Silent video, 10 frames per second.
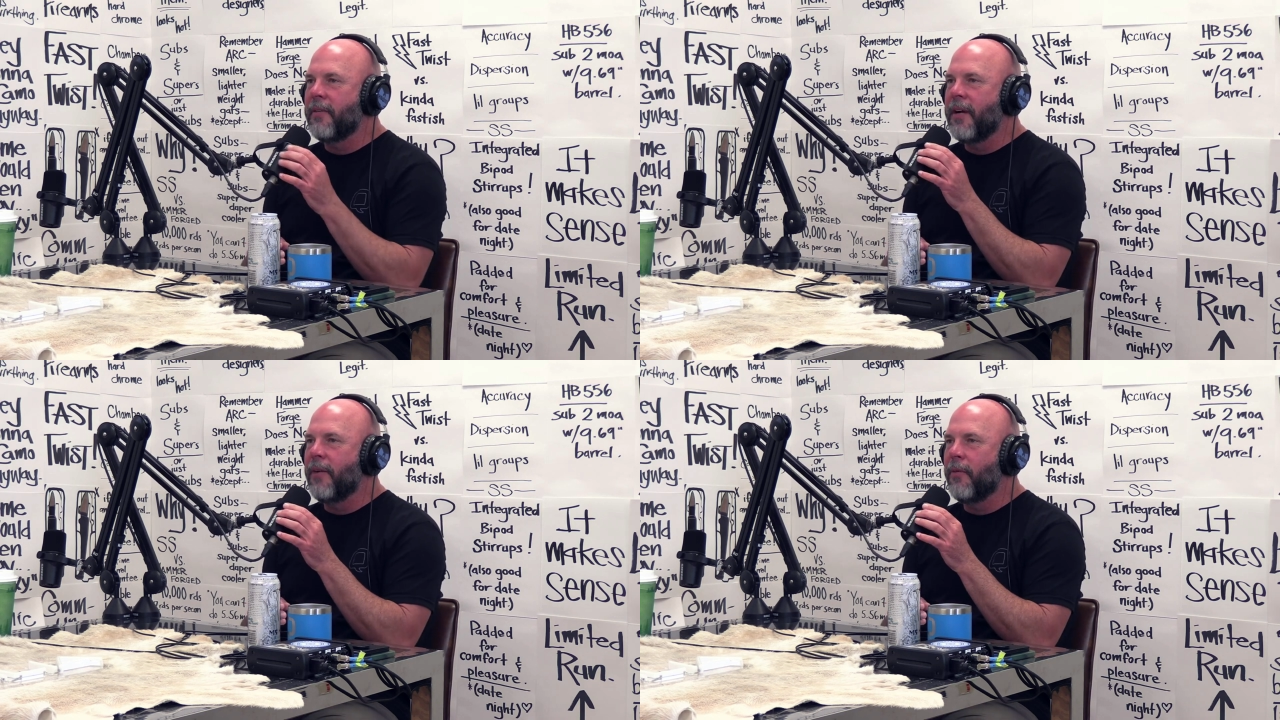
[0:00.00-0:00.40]

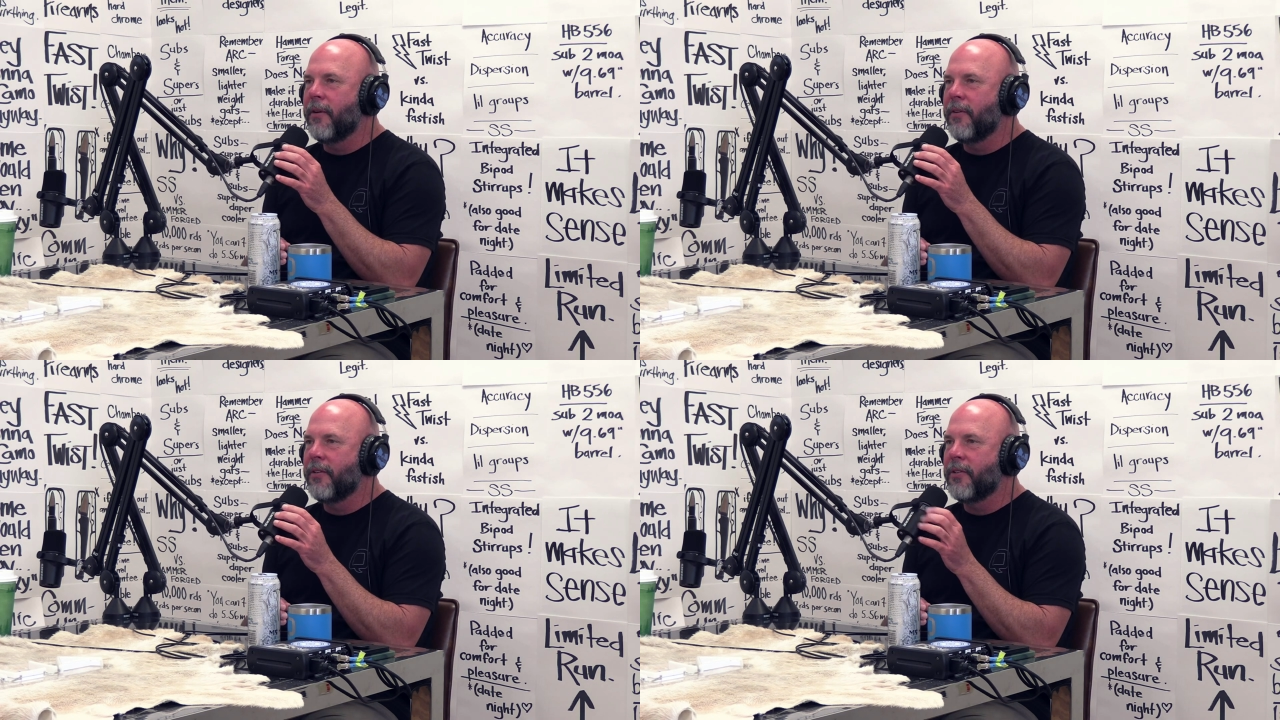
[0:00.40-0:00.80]
I've got
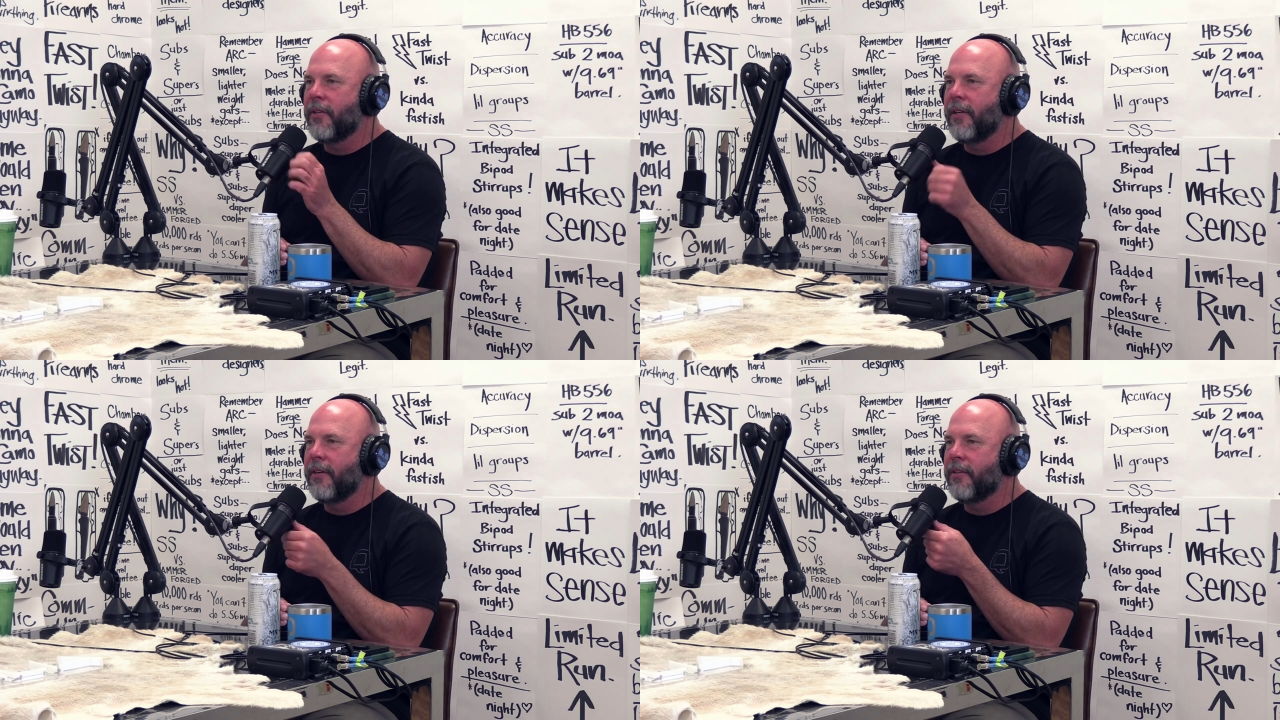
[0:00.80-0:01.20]
one,
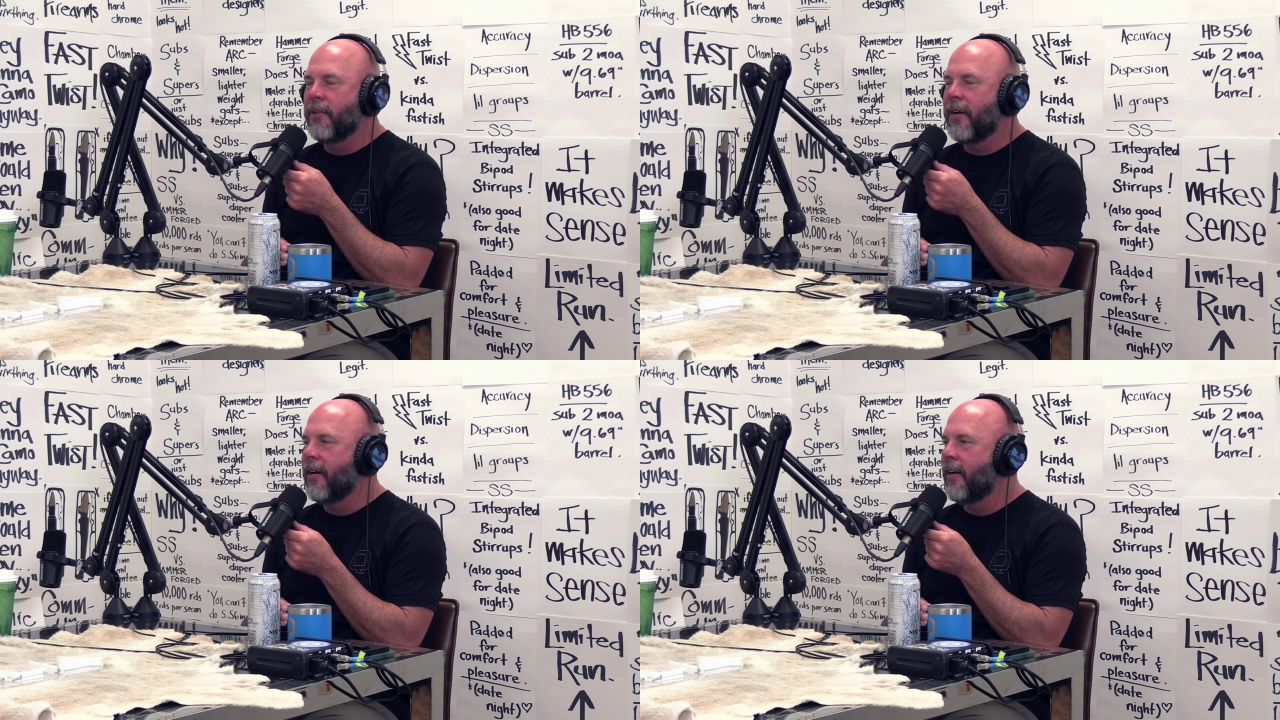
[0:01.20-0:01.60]
and
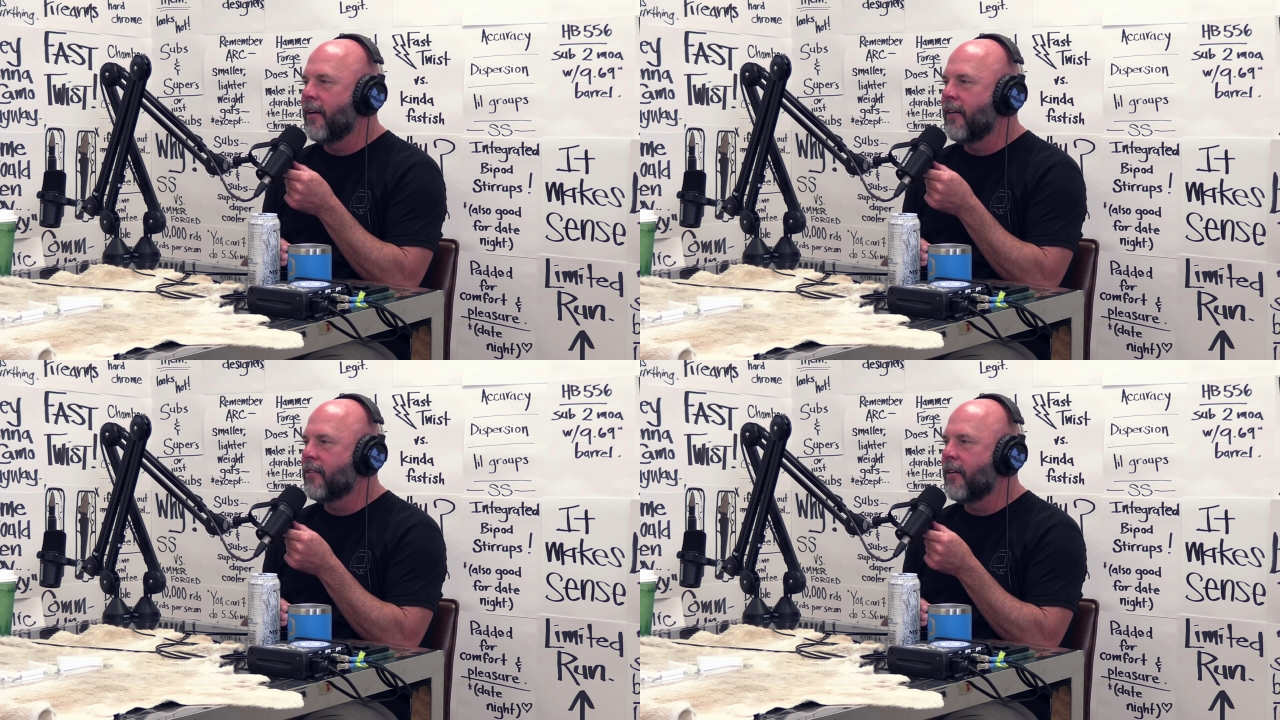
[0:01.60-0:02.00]
Trey
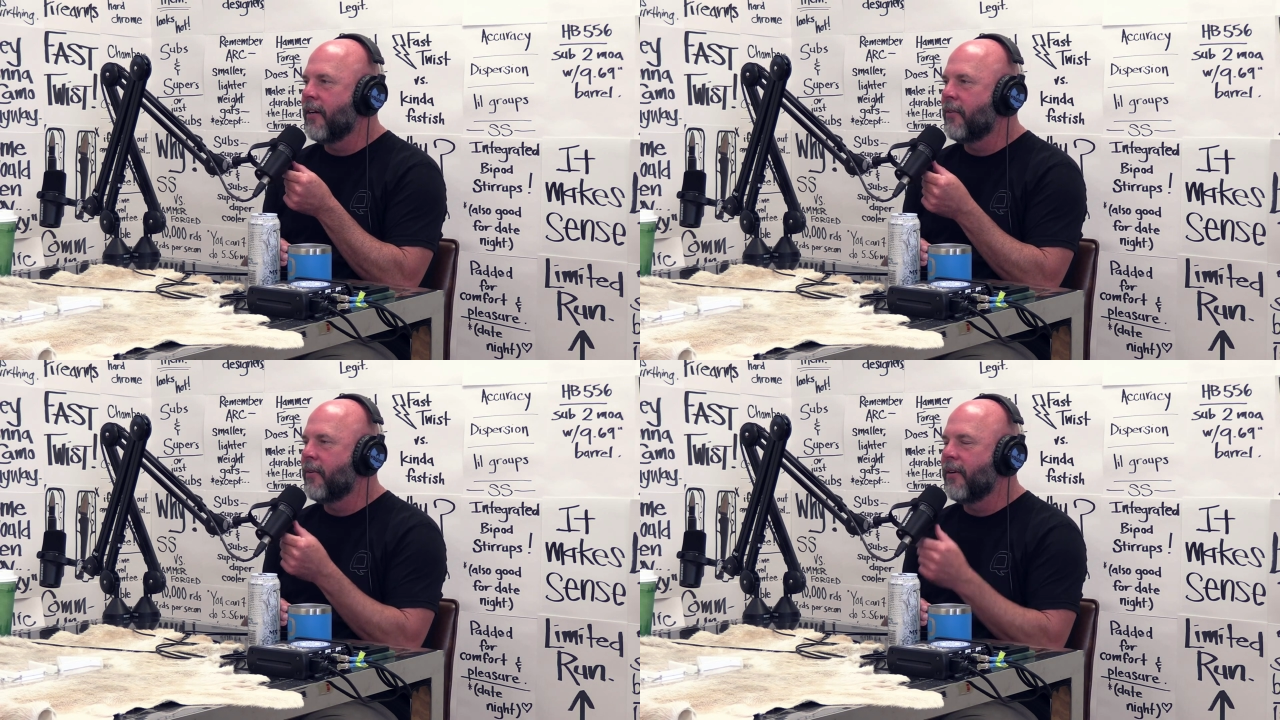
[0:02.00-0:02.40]
Knight has
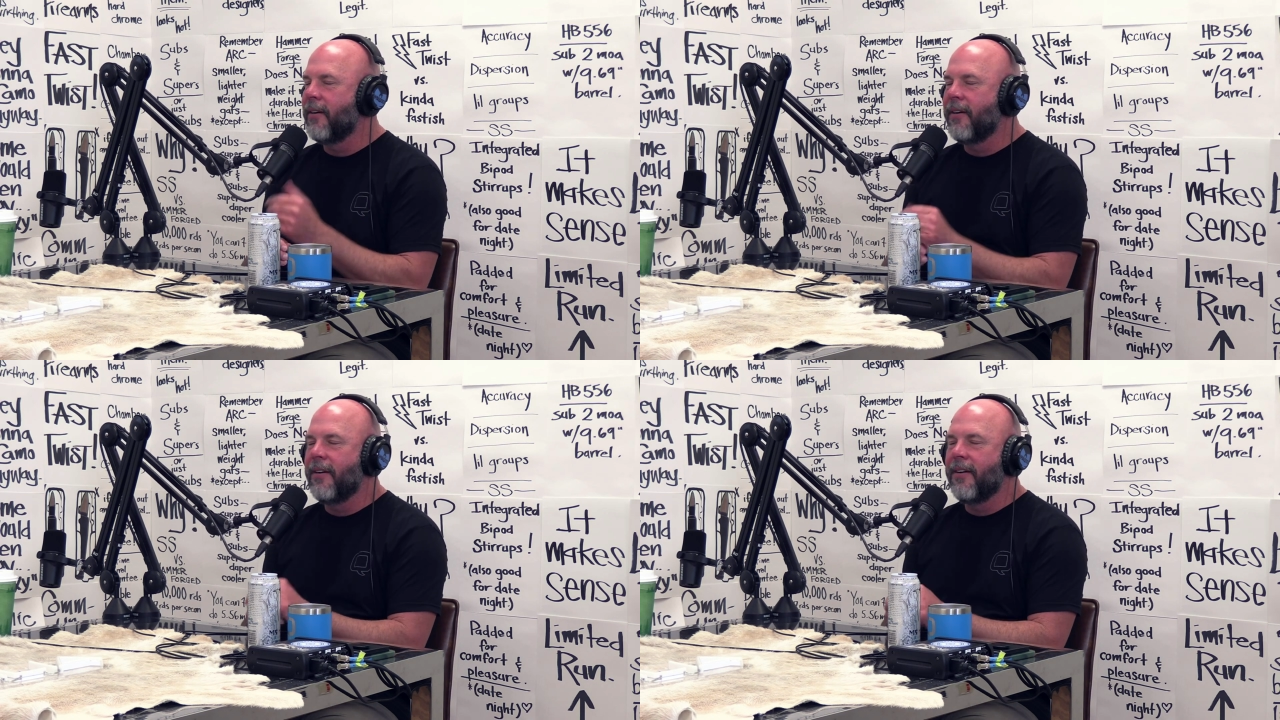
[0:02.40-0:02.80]
the other one.
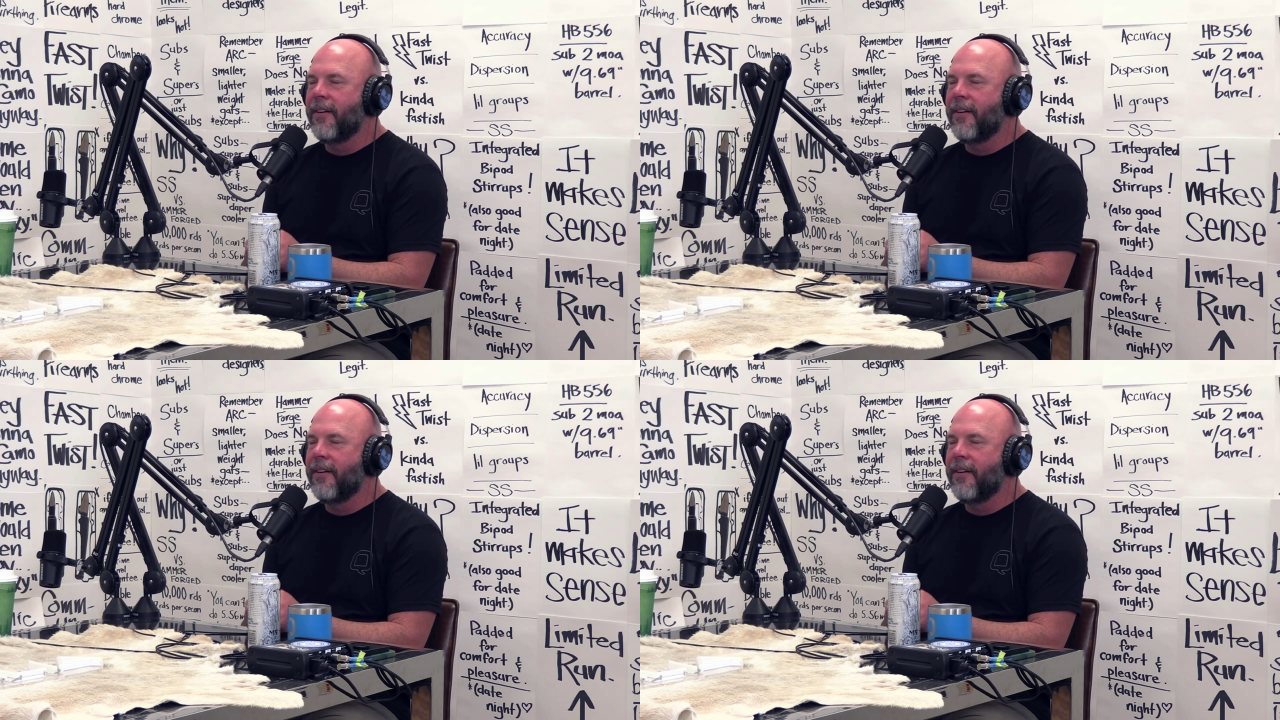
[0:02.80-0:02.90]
